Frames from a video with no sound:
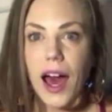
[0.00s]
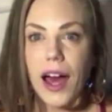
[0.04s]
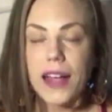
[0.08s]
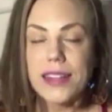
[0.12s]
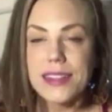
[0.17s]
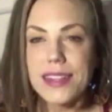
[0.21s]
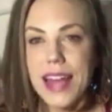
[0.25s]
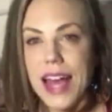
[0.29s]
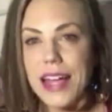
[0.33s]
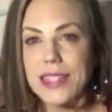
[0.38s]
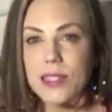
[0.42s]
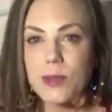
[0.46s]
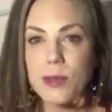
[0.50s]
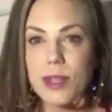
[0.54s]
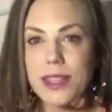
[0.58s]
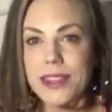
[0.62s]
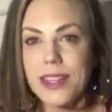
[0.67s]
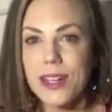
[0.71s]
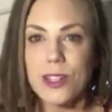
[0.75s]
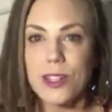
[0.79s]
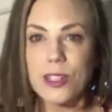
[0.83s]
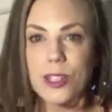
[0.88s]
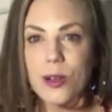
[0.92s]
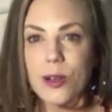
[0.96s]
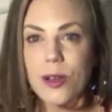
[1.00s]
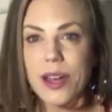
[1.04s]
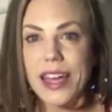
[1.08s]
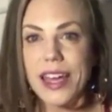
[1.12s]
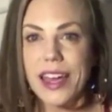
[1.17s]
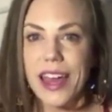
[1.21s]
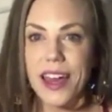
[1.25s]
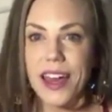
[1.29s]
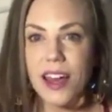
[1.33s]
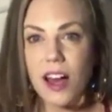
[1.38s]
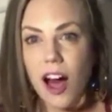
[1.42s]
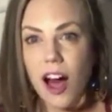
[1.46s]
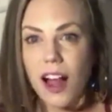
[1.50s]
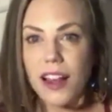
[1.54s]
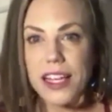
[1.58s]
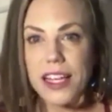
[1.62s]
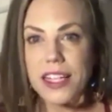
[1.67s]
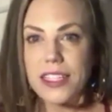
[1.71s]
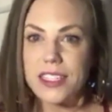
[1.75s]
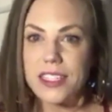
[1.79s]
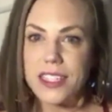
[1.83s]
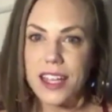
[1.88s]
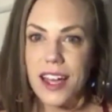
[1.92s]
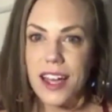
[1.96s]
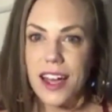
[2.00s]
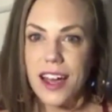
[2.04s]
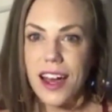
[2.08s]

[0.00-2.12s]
That's what they're doing at college.